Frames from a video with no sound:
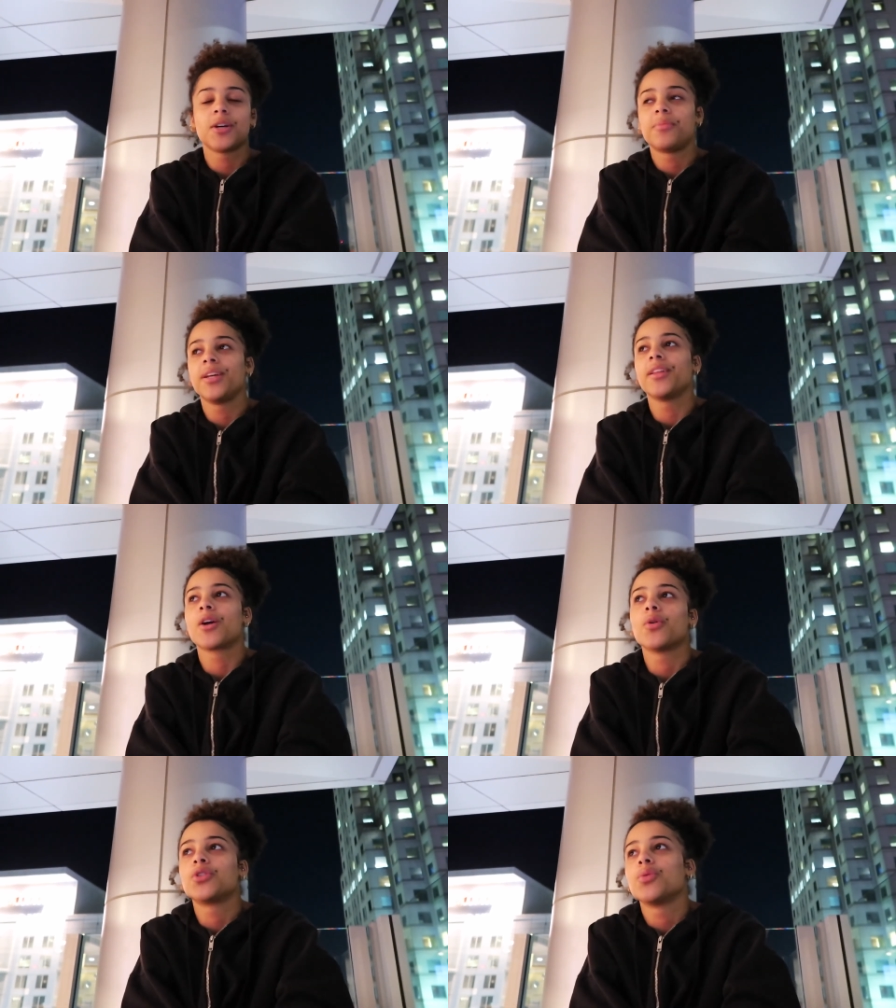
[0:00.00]
completely
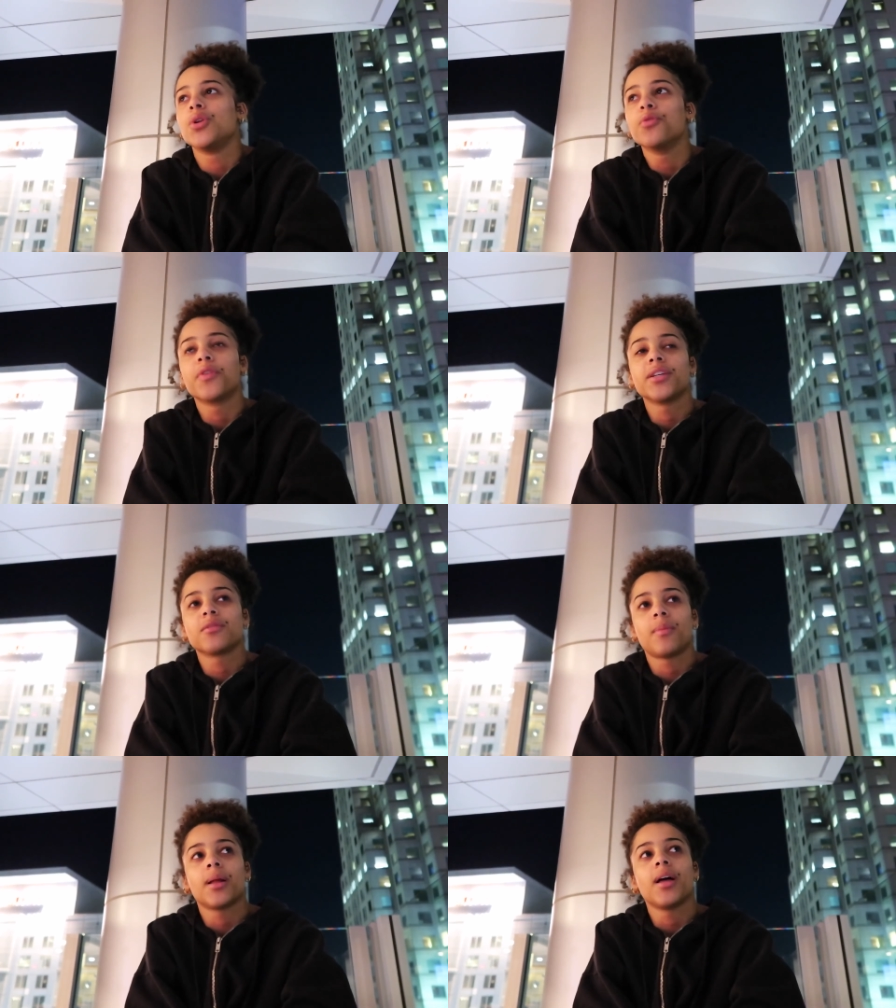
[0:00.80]
go into a new phase
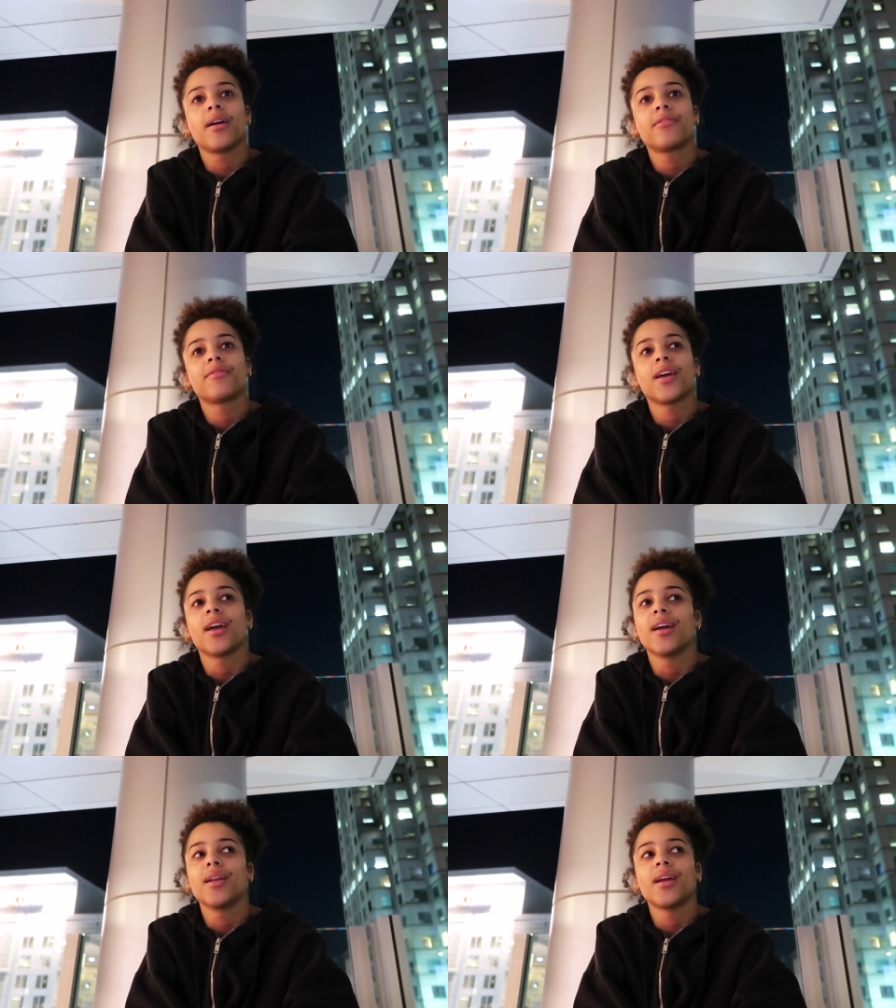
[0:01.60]
of my life,
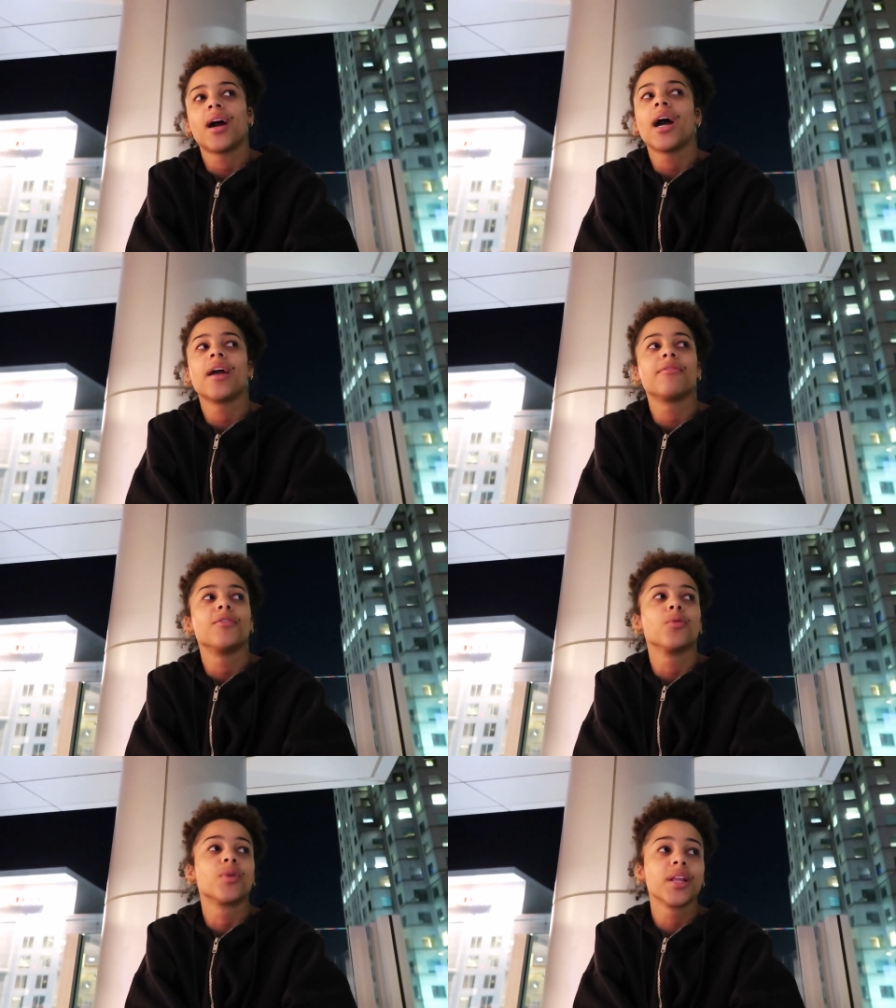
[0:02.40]
and I
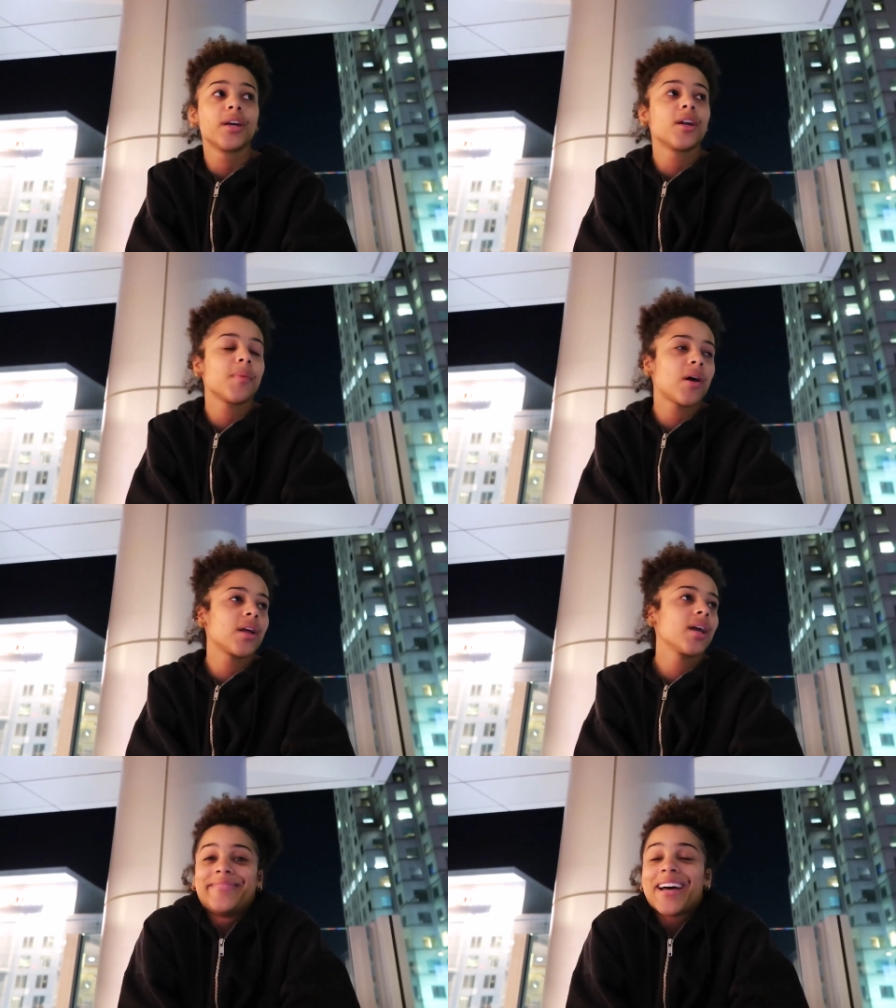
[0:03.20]
feel really good about
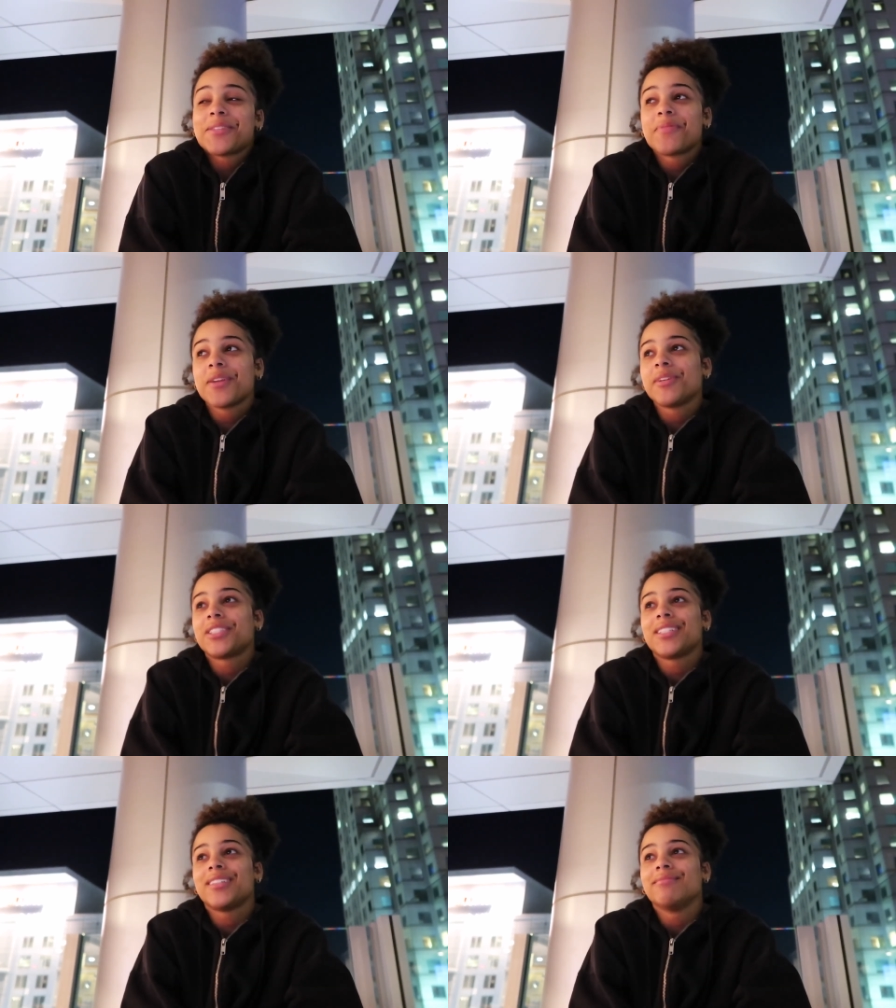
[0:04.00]
it. That's pretty
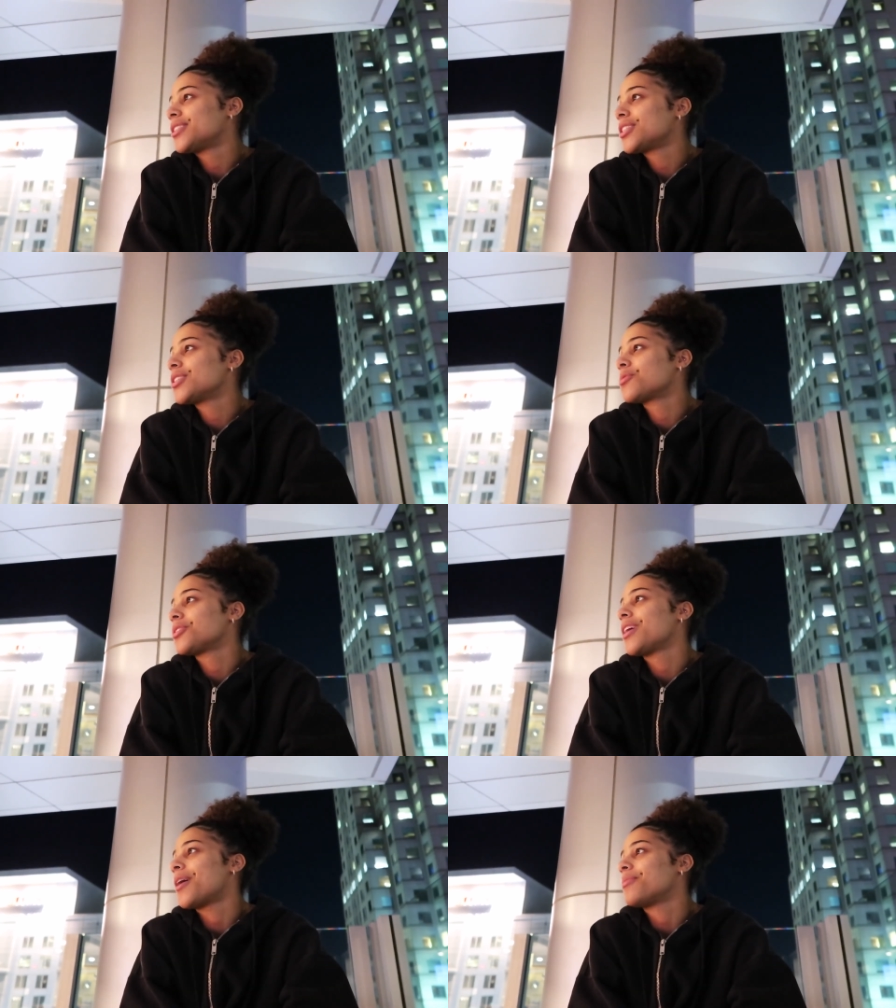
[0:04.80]
much it. This shit is
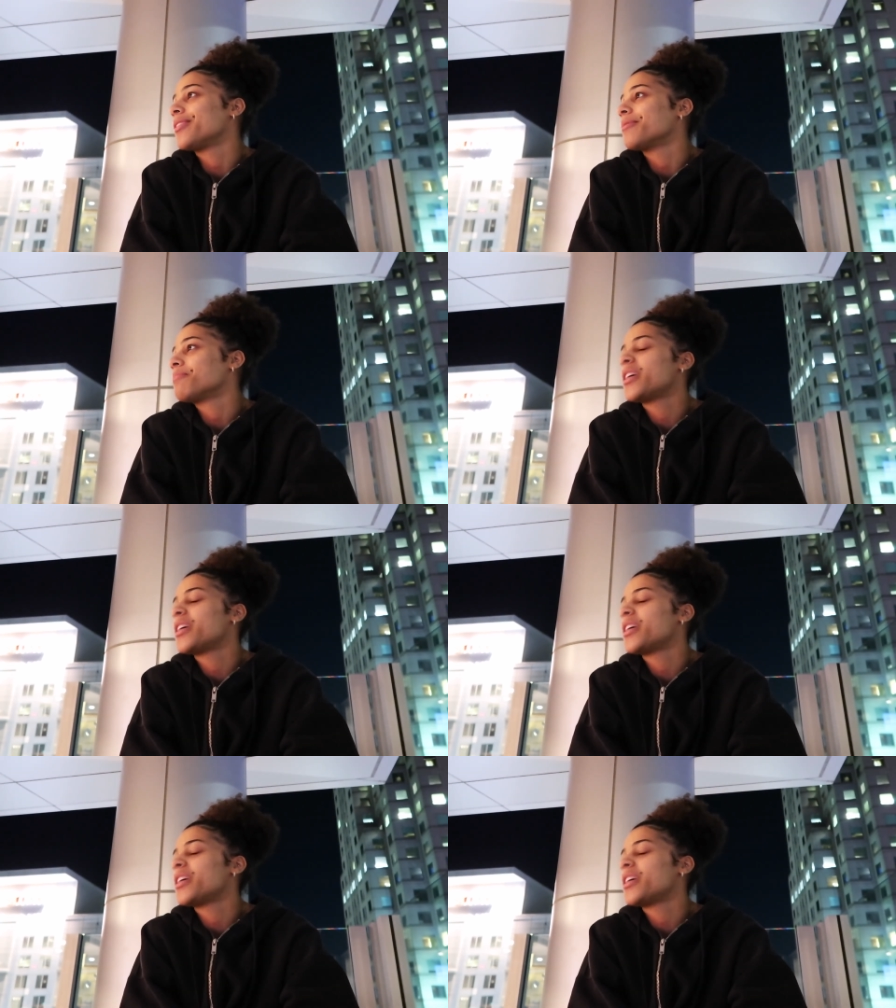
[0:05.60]
really happening.